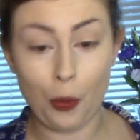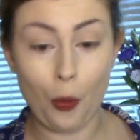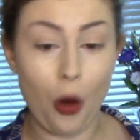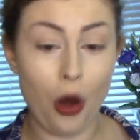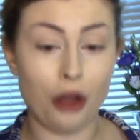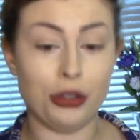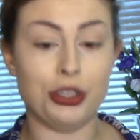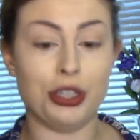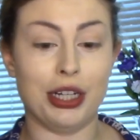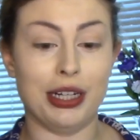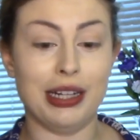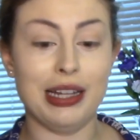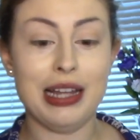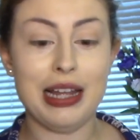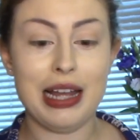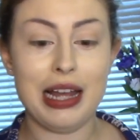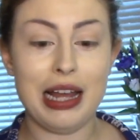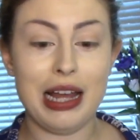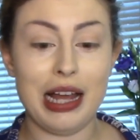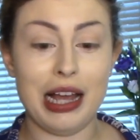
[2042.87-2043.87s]
watching
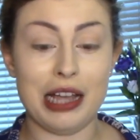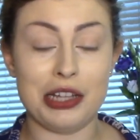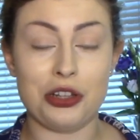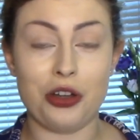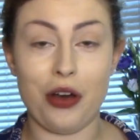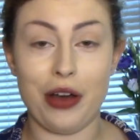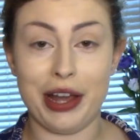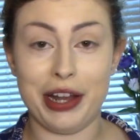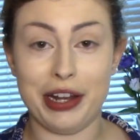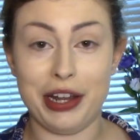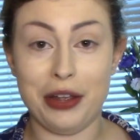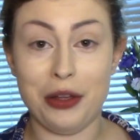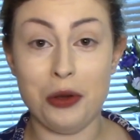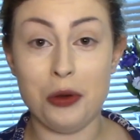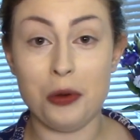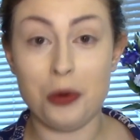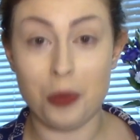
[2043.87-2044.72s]
has got any